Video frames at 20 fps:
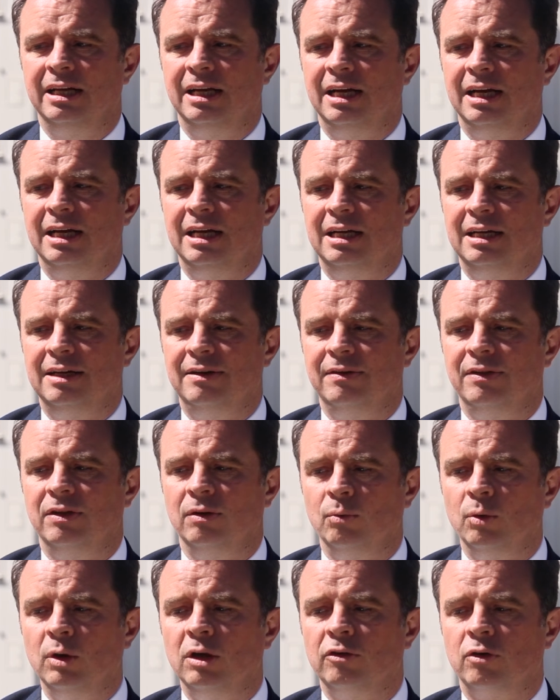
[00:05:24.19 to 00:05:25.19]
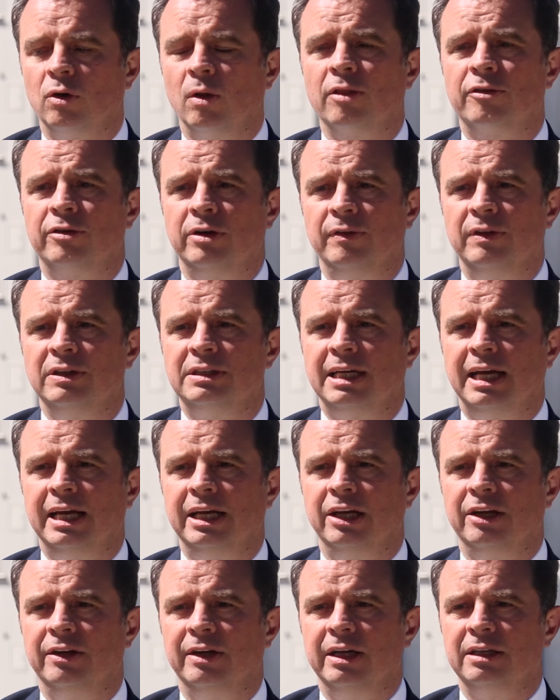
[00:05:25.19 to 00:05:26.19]
that would have gone through the day
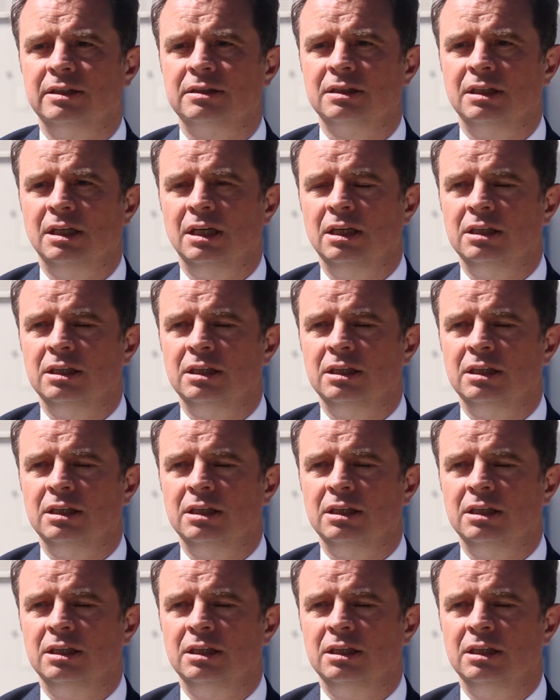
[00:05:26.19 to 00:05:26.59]
unit.